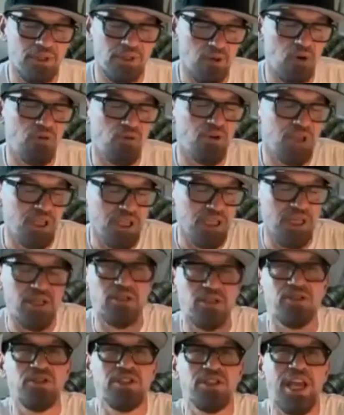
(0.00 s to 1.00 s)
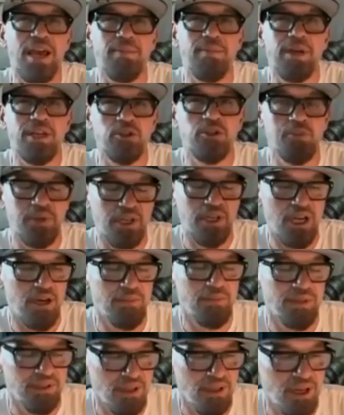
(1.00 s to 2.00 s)
Over the years, Sammy has
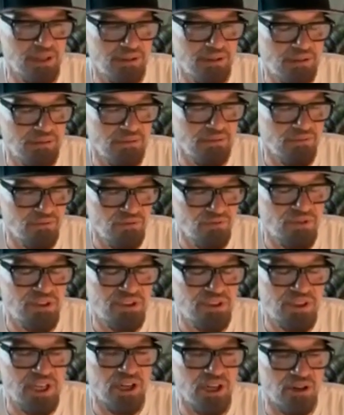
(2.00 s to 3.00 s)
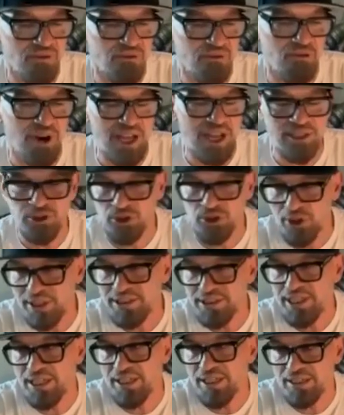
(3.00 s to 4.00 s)
become a dear friend, so
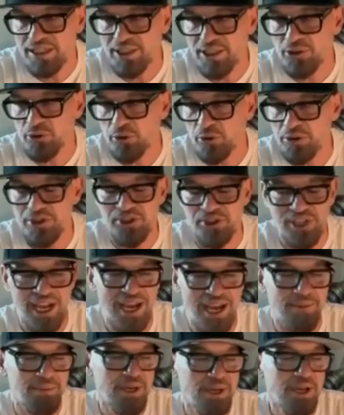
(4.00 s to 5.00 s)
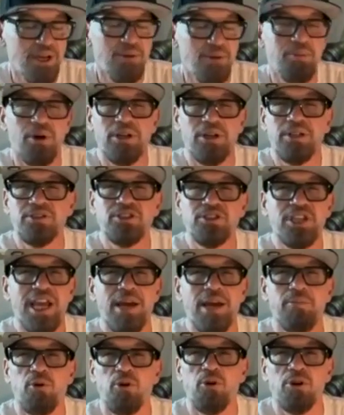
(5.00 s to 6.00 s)
I tend to lean towards Sam. But
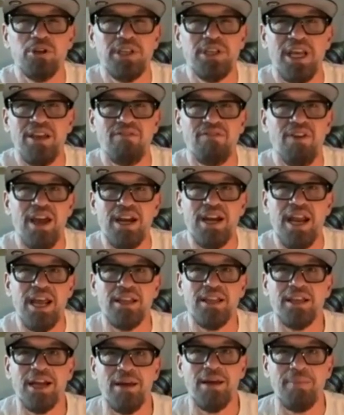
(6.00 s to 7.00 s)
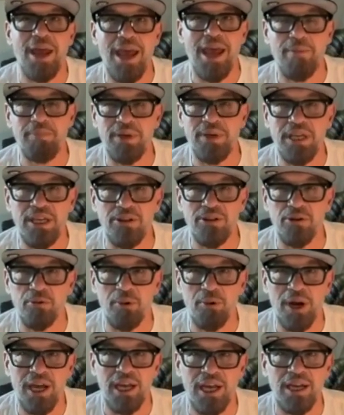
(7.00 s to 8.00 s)
Sam or Dave Van Halen, I'm happy either
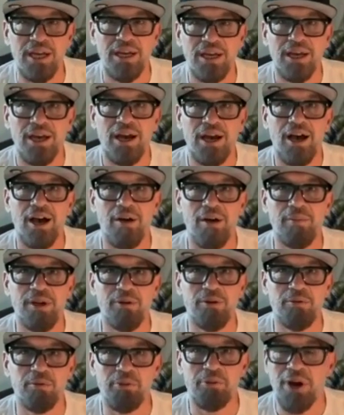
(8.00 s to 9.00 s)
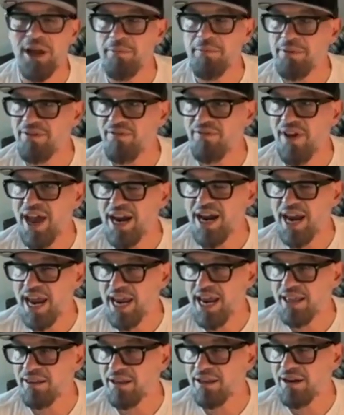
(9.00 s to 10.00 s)
way. It would probably be Van
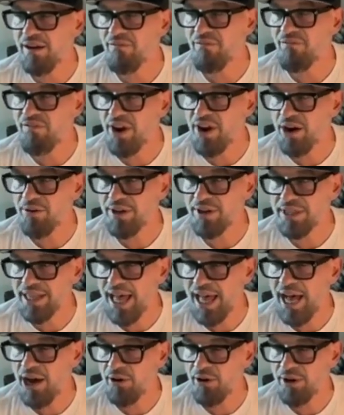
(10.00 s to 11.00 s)
Halen, very loud.